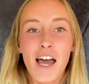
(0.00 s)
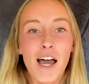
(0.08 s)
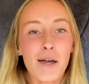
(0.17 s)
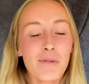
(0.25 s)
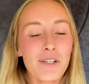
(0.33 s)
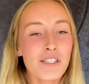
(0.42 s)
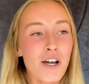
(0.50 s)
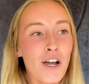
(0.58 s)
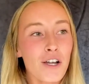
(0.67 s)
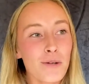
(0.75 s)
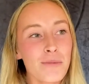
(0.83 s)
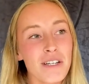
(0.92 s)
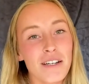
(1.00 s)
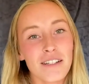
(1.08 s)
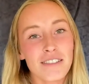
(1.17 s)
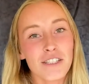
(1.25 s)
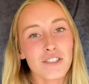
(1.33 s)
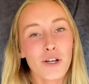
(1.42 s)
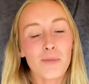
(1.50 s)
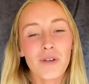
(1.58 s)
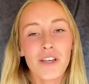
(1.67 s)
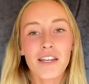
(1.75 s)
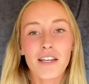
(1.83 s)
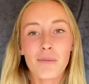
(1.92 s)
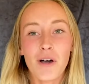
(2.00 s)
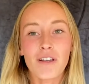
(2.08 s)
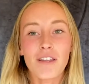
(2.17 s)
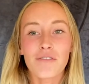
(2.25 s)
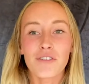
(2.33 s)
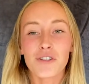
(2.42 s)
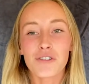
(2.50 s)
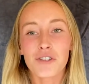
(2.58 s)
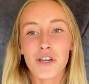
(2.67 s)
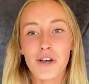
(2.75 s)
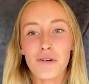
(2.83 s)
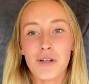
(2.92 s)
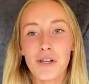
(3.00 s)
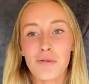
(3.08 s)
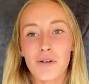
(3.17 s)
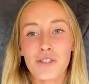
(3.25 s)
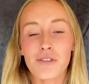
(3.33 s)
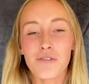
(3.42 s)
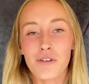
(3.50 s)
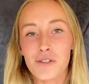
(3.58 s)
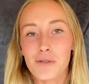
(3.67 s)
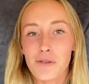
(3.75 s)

I play soccer because I started playing about 11 years ago. It was the first